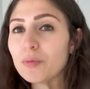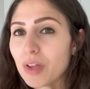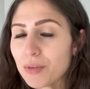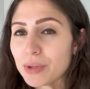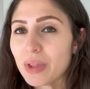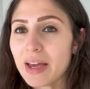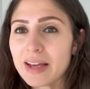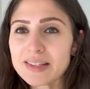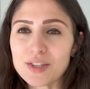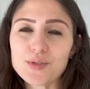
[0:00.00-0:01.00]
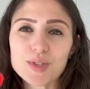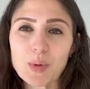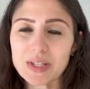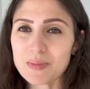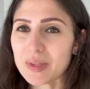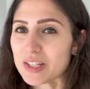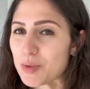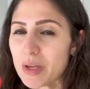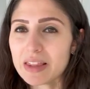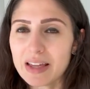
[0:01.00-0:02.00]
flavored things and you just want something
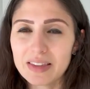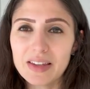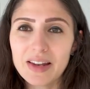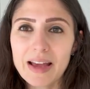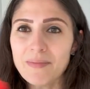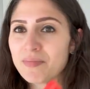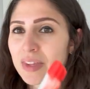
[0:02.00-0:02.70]
sweet at the end of the night,